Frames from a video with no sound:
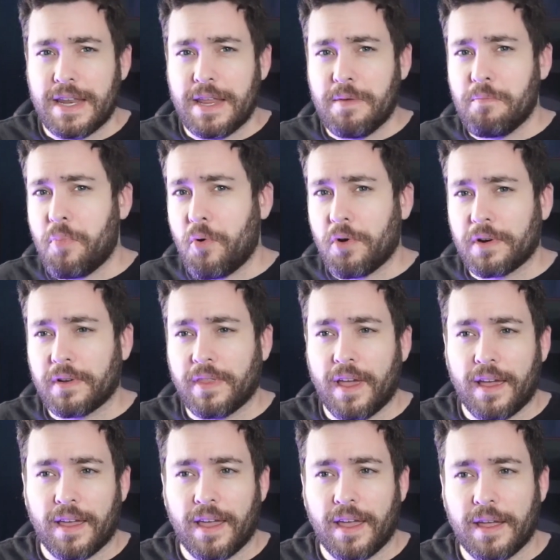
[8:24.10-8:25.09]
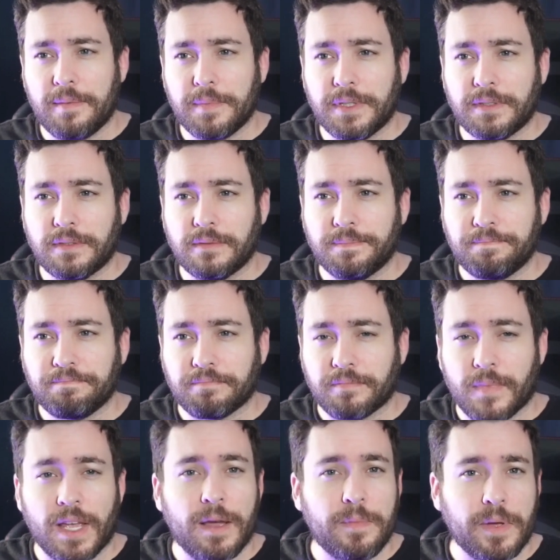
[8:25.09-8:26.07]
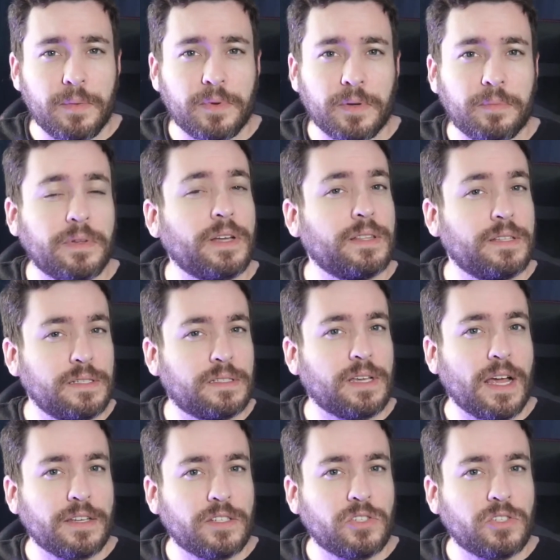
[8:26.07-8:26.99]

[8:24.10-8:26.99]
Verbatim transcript: import that game and i be able to play these side